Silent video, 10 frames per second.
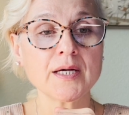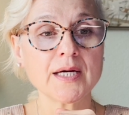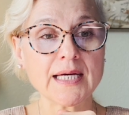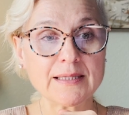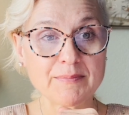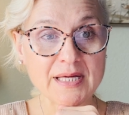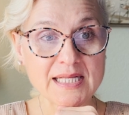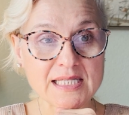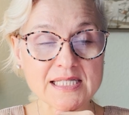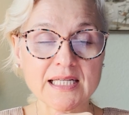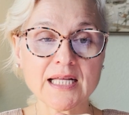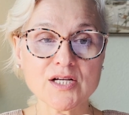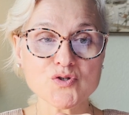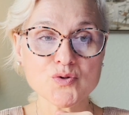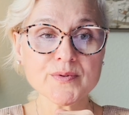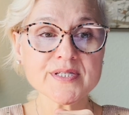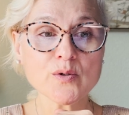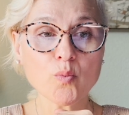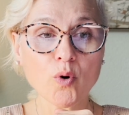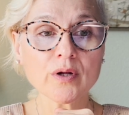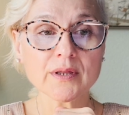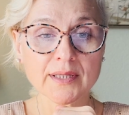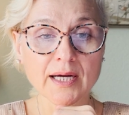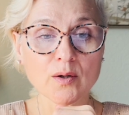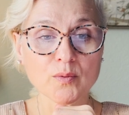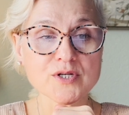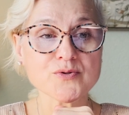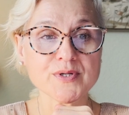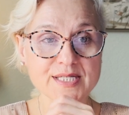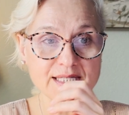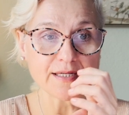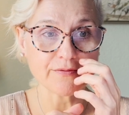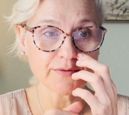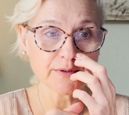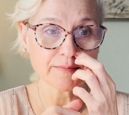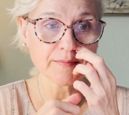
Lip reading: It means that as soon as award letter was received,